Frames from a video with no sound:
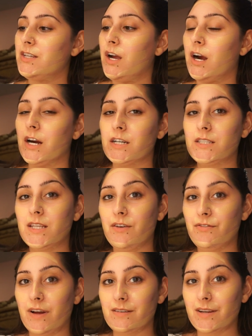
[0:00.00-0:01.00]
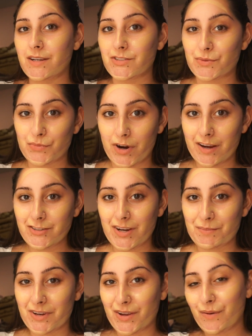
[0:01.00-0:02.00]
Tarte foundation brush,
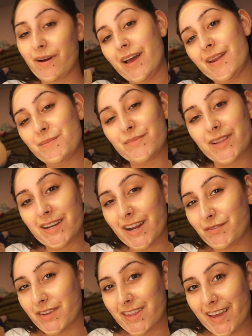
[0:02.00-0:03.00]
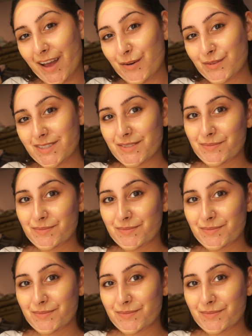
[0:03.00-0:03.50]
I'm going to go ahead and blend everything out.